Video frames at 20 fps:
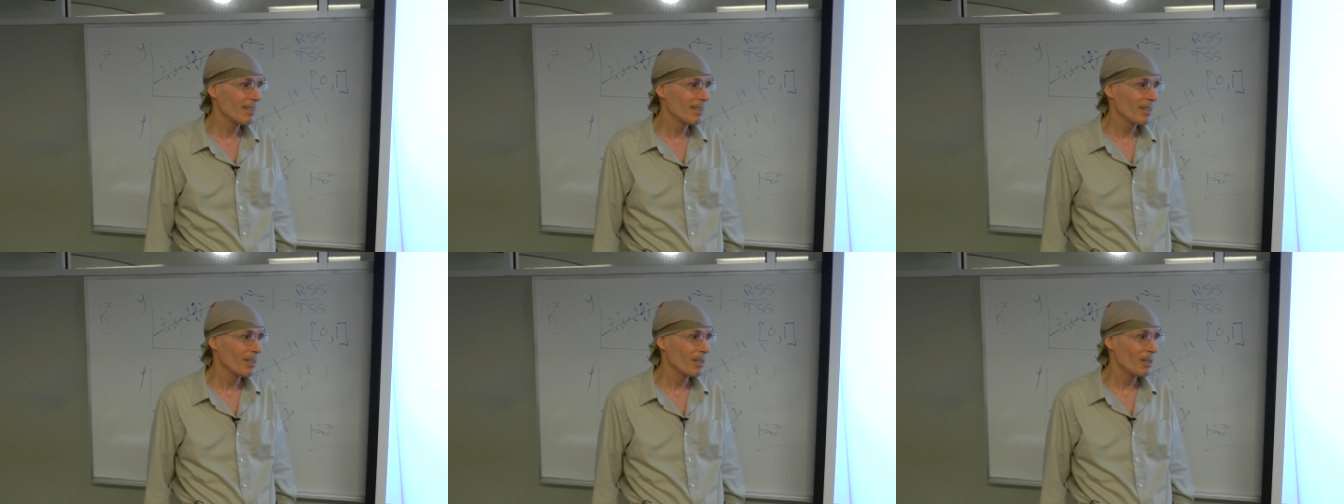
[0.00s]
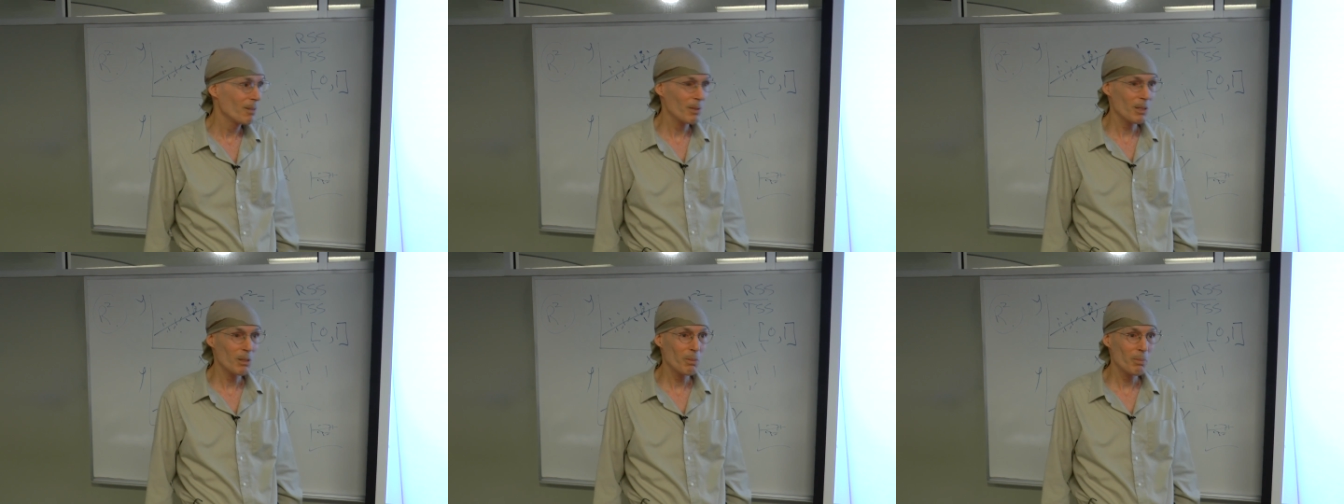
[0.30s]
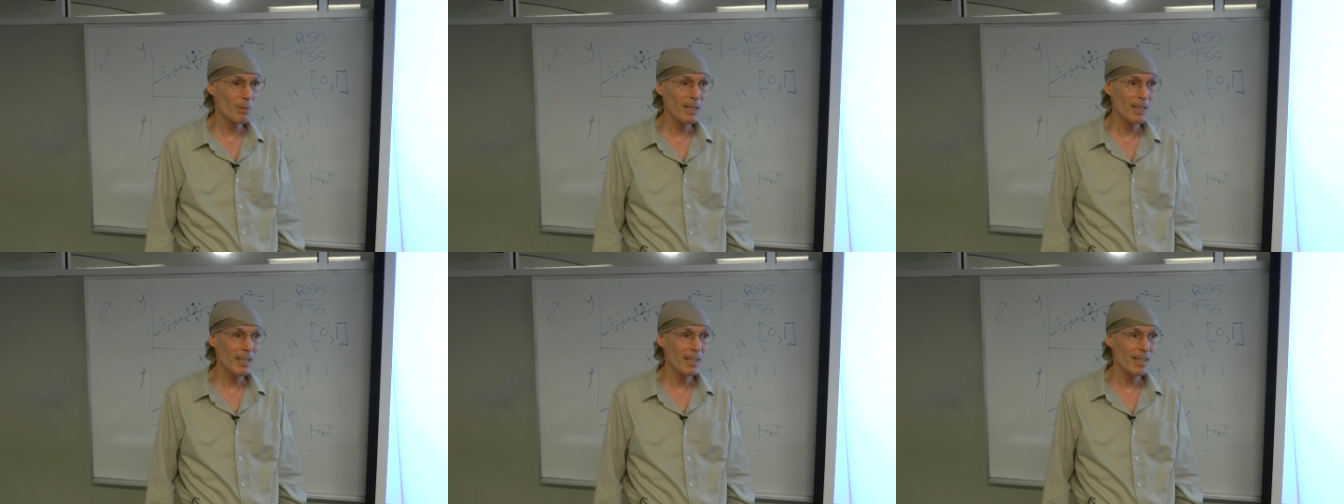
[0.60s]
You're
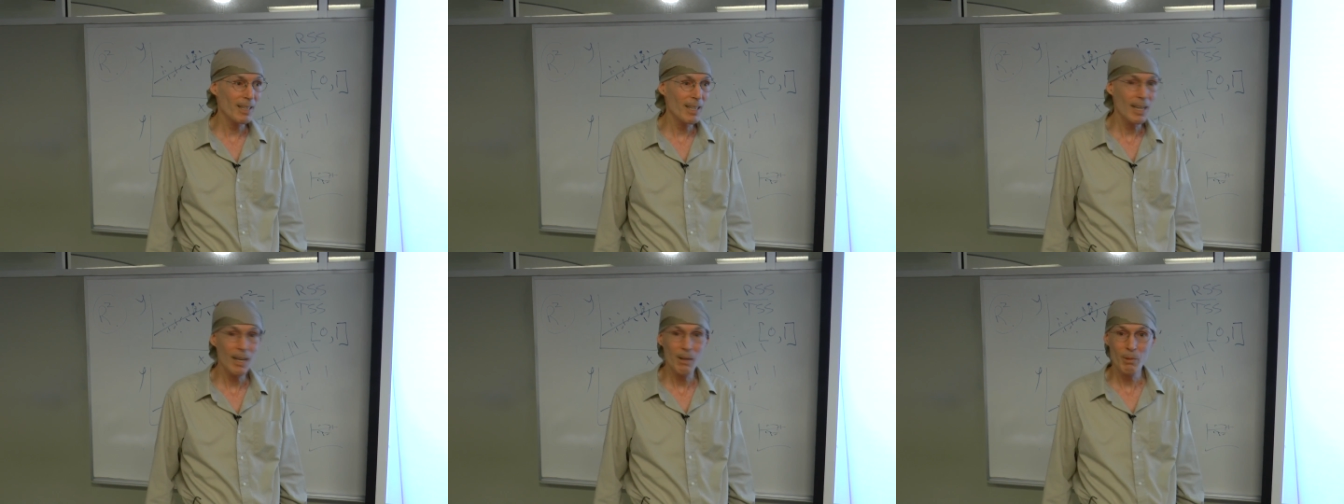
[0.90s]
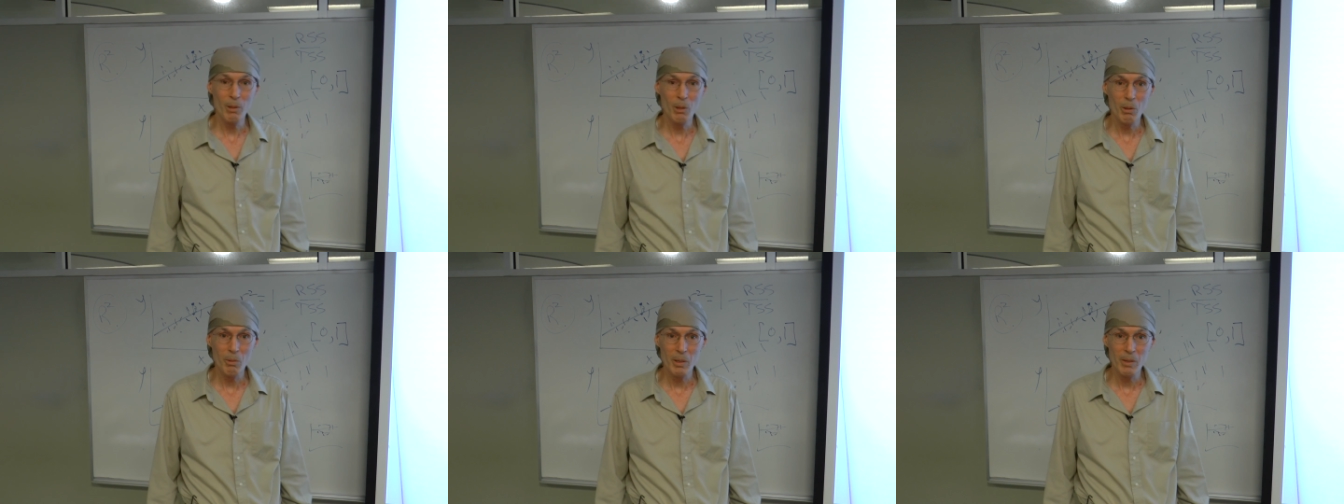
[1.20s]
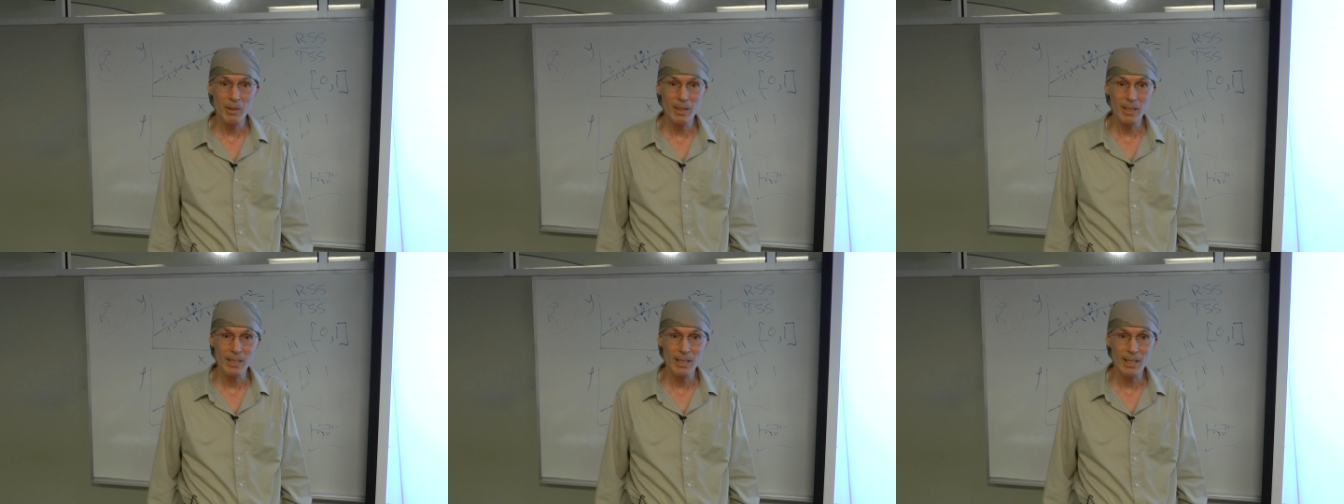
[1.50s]
explaining a lot with your regression